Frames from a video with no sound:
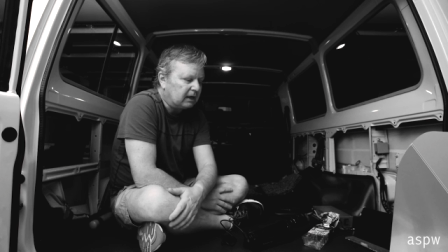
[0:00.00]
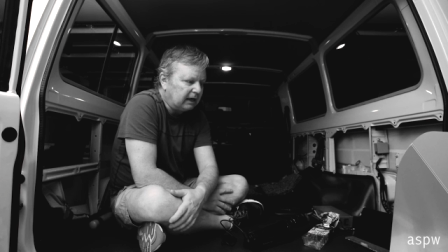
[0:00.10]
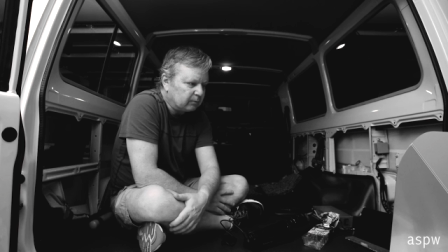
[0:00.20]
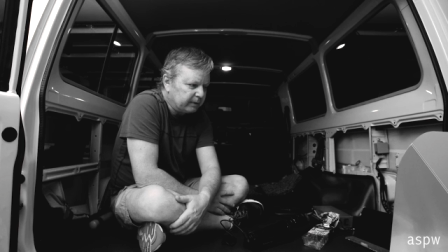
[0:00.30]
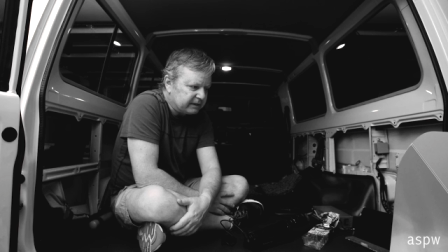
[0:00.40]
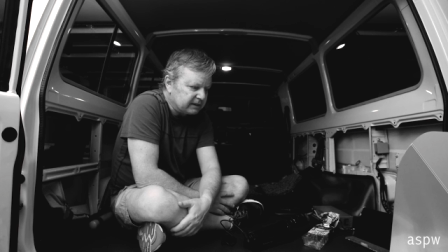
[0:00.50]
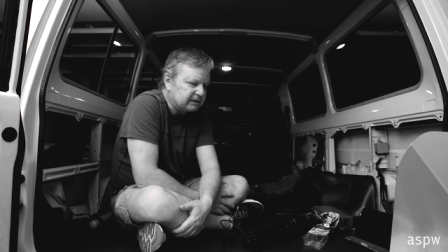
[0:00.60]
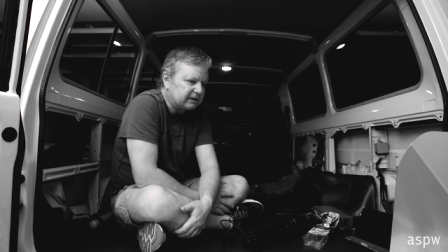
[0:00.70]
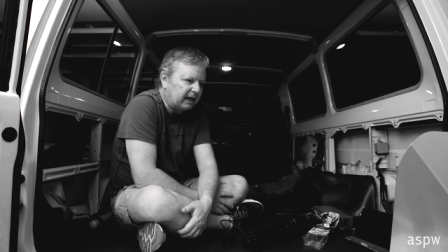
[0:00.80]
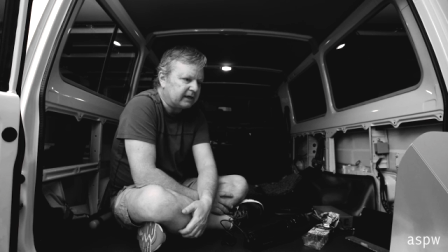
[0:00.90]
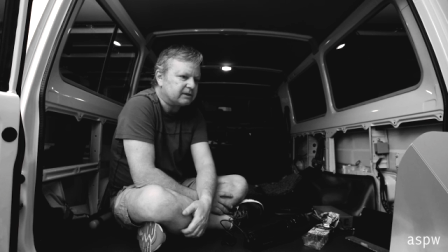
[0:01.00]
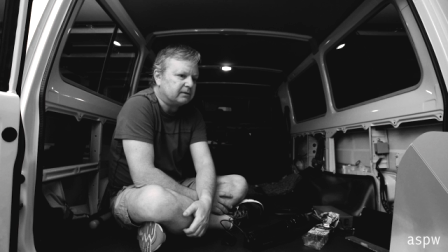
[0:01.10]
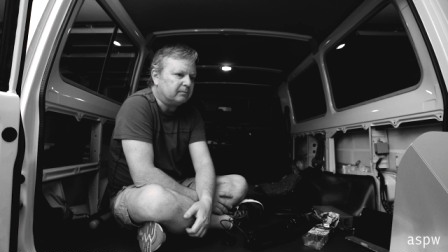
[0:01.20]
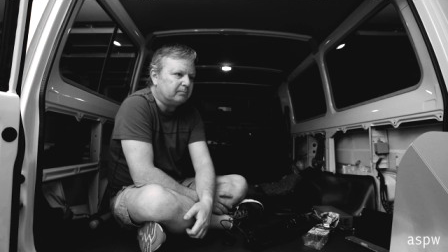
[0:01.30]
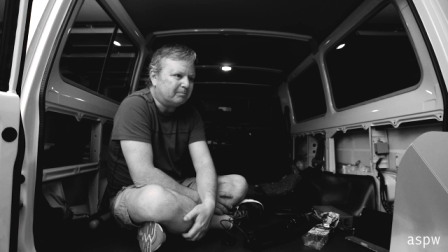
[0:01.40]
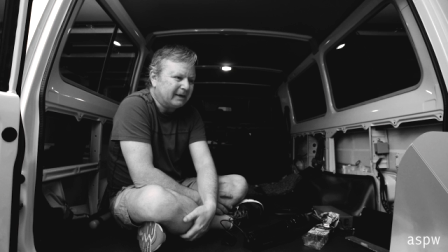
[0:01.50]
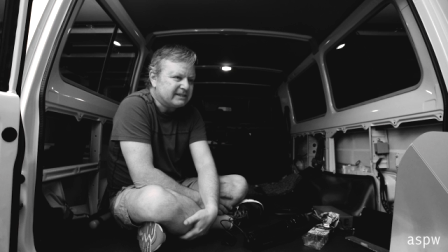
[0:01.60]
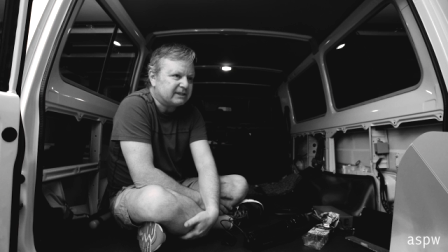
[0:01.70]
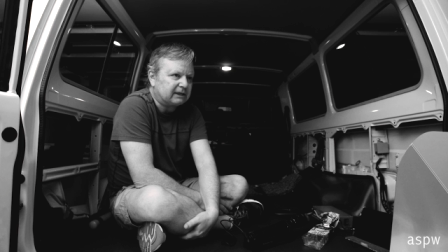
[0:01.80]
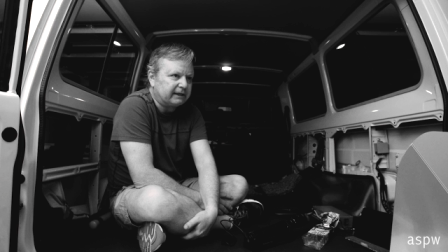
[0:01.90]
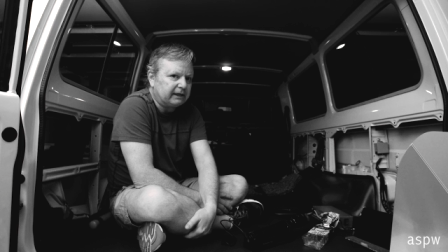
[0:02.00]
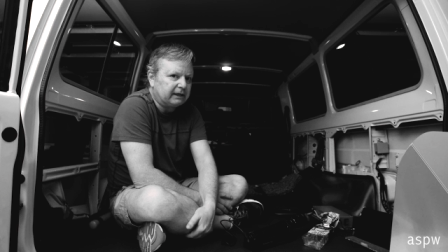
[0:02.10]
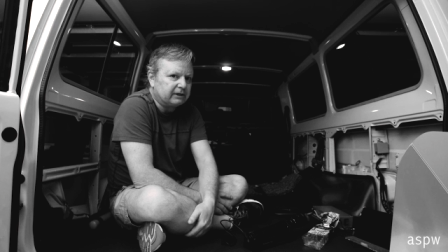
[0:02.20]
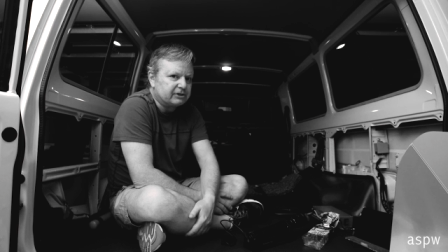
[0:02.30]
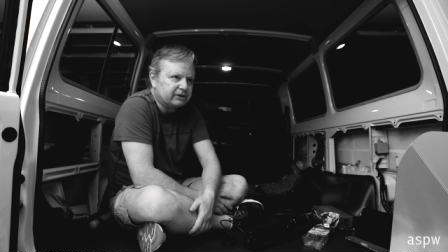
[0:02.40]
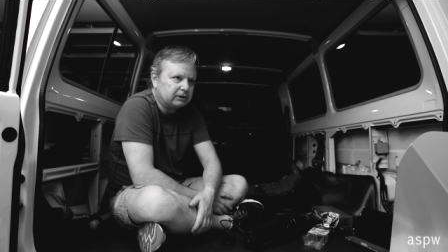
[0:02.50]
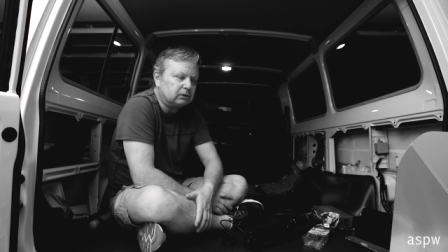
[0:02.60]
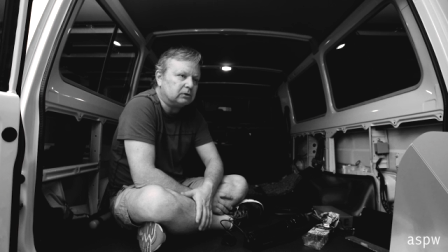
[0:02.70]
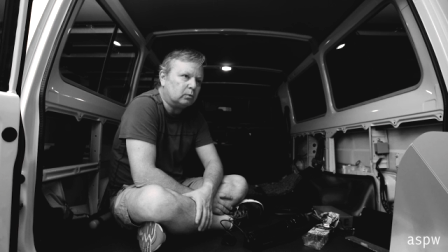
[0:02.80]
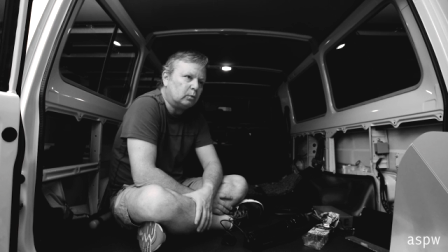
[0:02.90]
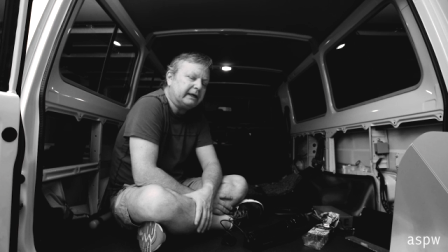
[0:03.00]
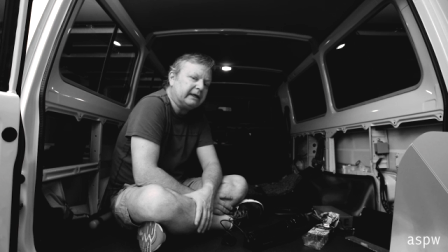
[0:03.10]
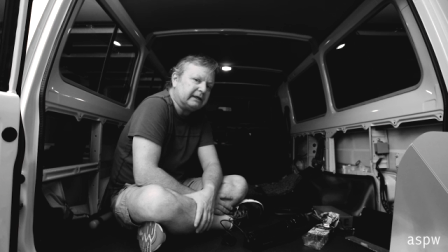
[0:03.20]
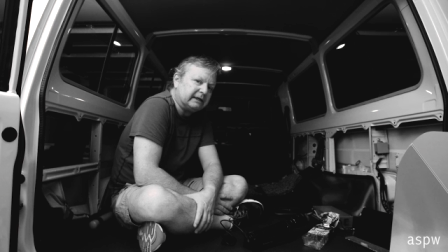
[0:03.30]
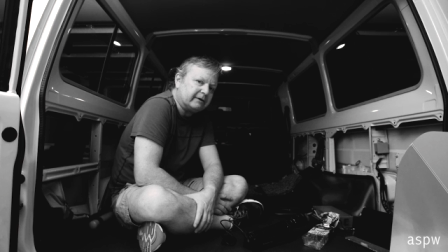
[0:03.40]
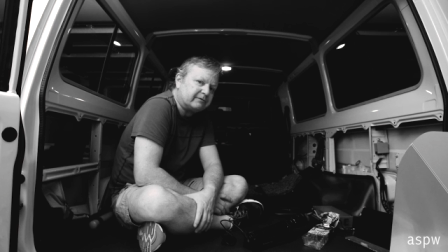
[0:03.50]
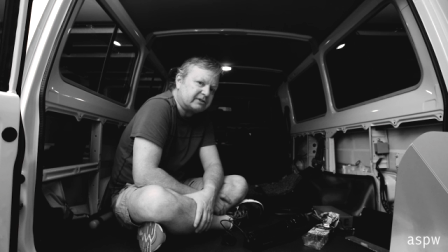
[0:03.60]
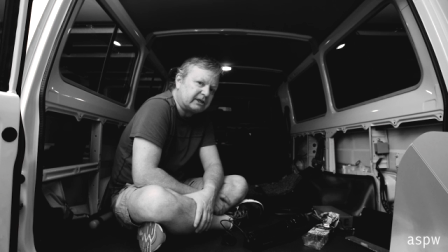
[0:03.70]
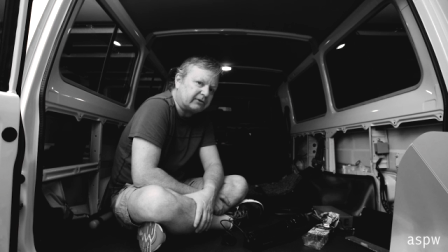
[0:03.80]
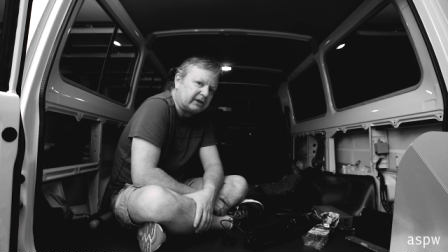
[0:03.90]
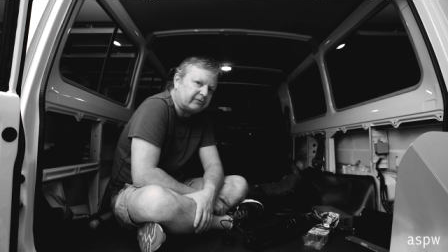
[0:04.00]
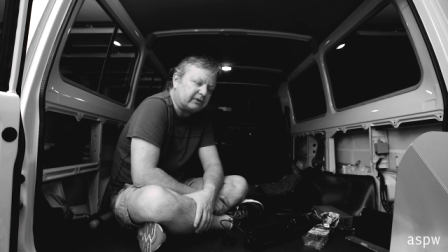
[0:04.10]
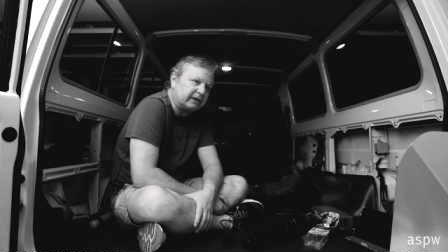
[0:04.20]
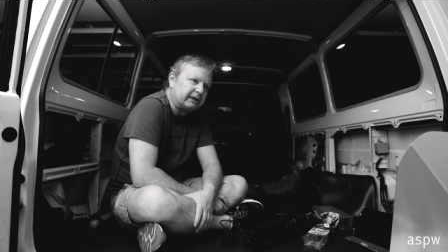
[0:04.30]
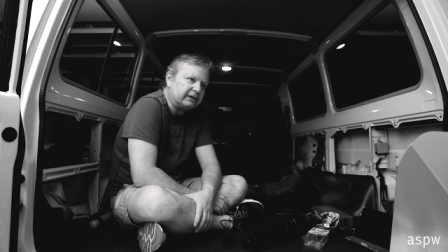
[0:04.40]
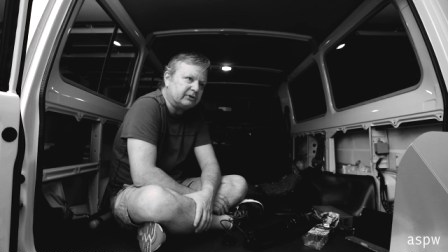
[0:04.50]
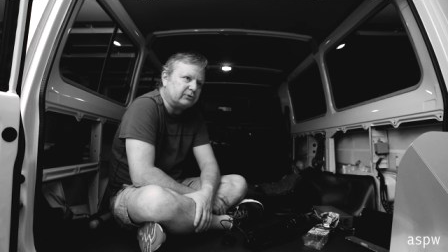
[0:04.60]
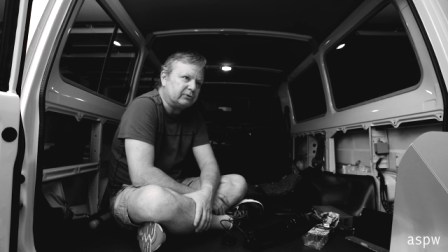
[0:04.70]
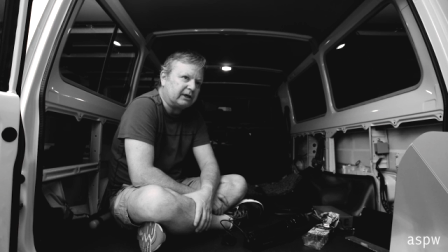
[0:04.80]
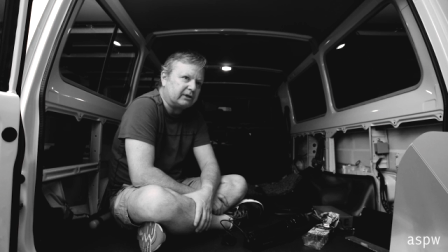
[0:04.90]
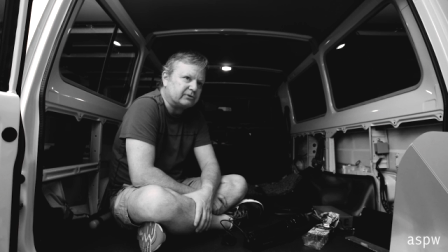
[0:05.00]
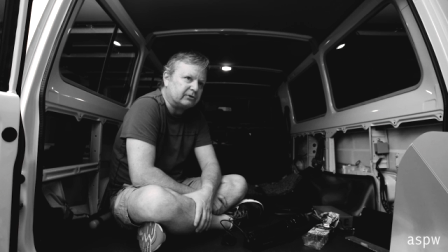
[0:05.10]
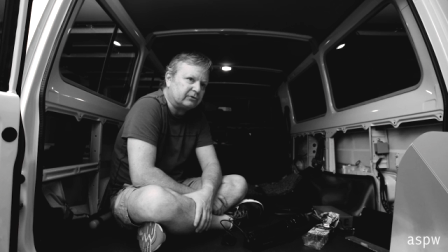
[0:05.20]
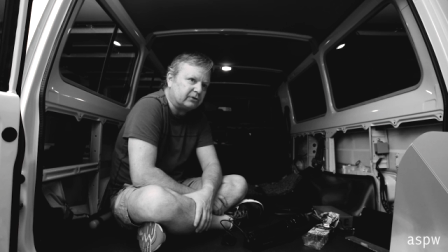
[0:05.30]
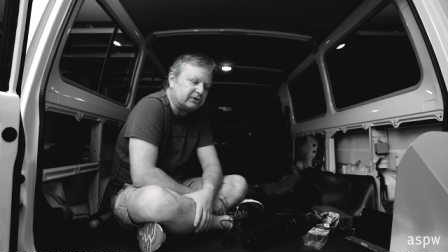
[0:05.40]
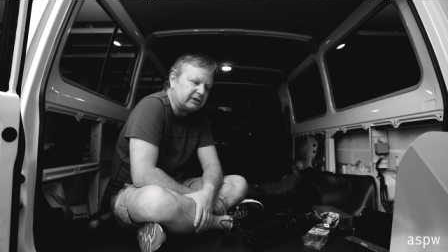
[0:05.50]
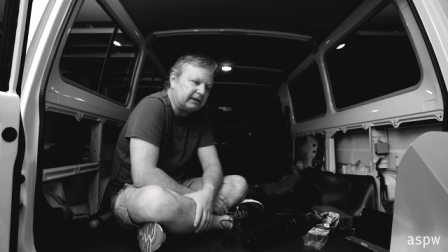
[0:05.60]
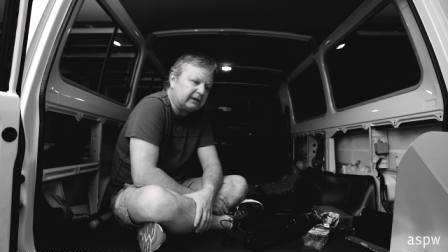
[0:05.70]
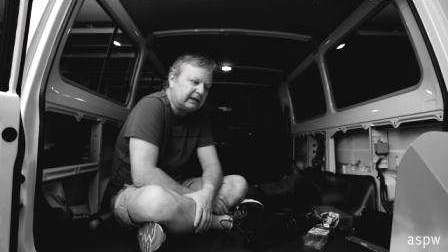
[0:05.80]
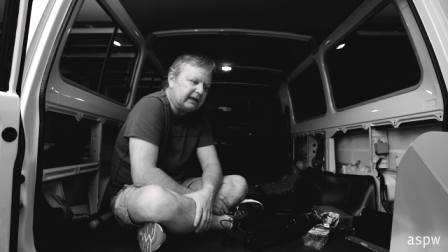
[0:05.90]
And we did that basically until we left South Africa in 2013.